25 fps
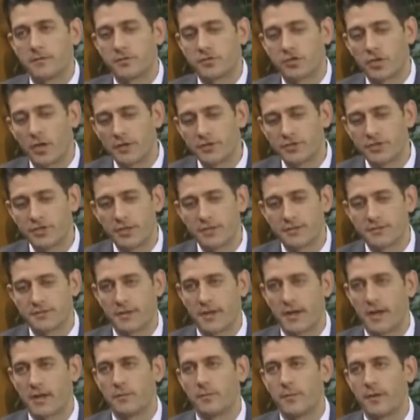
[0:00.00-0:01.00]
touching
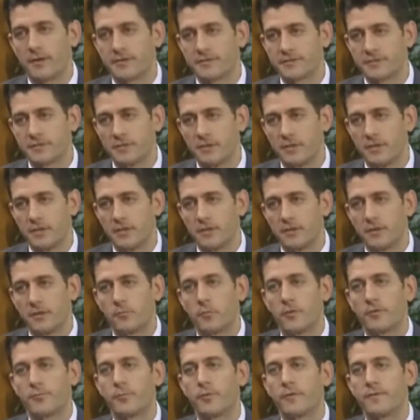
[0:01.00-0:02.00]
entitlements
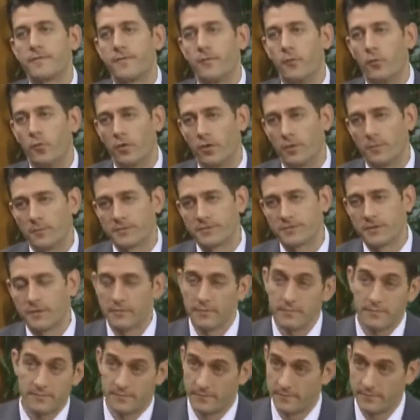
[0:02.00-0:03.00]
with reforms,
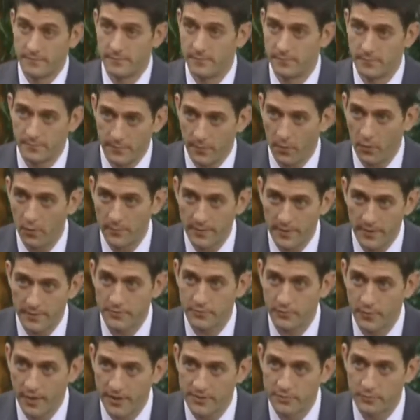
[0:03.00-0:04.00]
albeit
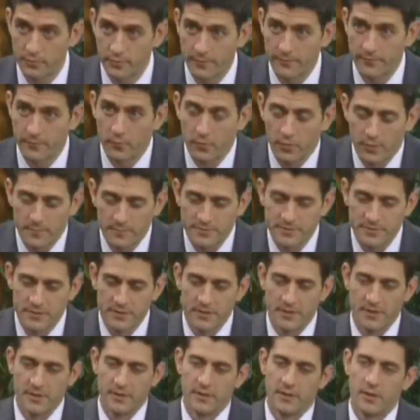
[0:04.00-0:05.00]
gradual reforms,
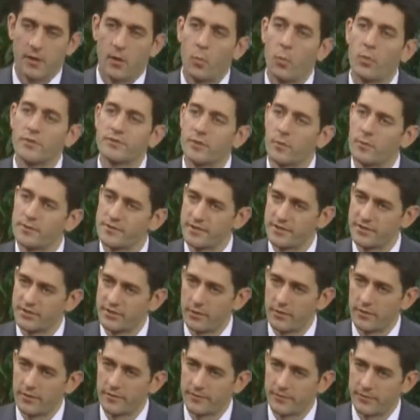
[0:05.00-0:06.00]
was always
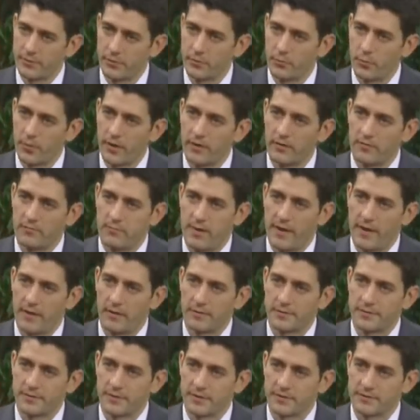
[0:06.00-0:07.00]
considered the third rail of
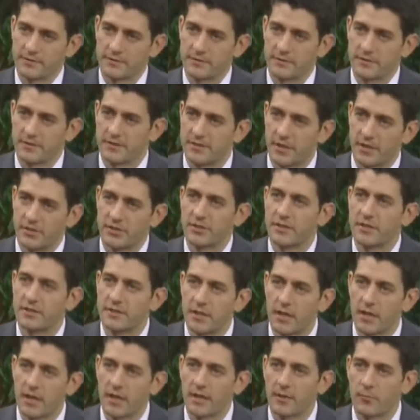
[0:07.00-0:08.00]
politics. You touch it, you
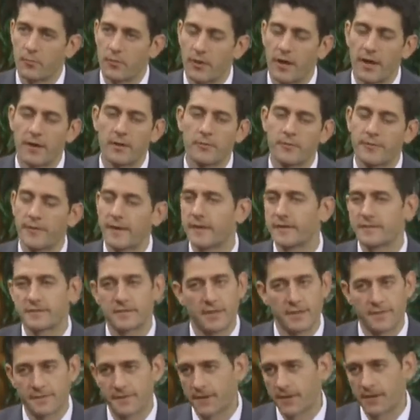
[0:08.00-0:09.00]
die. Well, I don't think it's
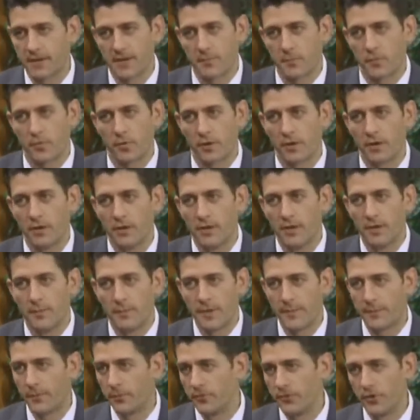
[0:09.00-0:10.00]
like that anymore.
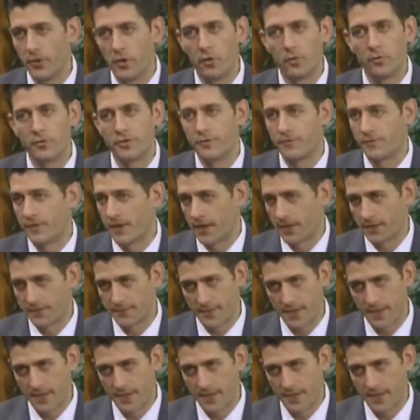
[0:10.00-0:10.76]
People know you've got to